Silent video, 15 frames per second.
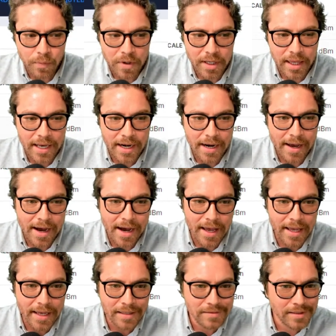We're getting
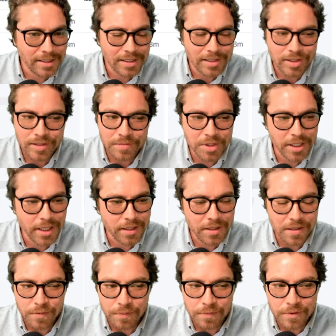high. Let's just check
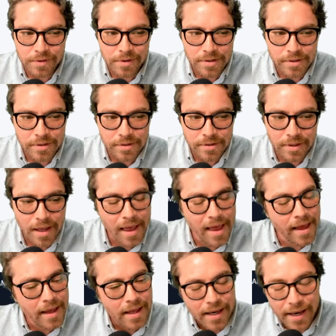the rewards.
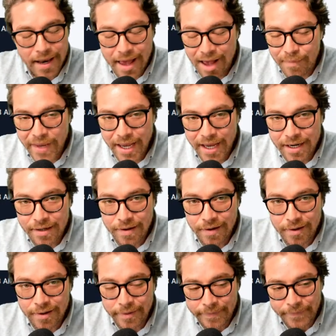Not bad at
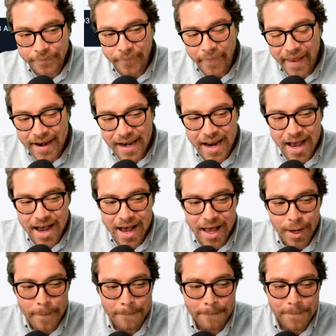all.
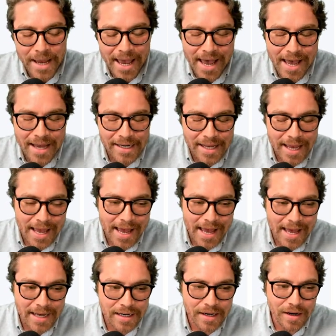Not bad
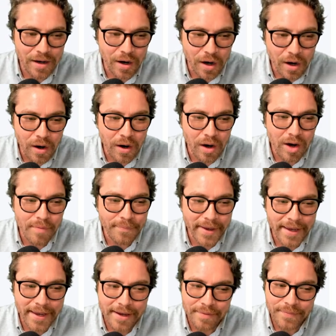at all.
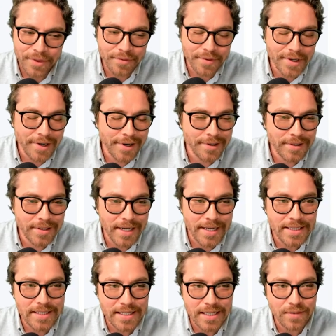Bam,
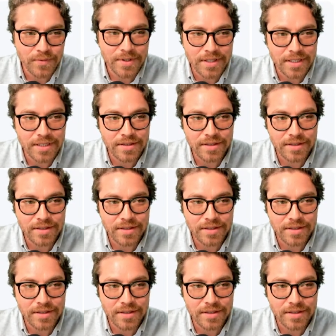318 within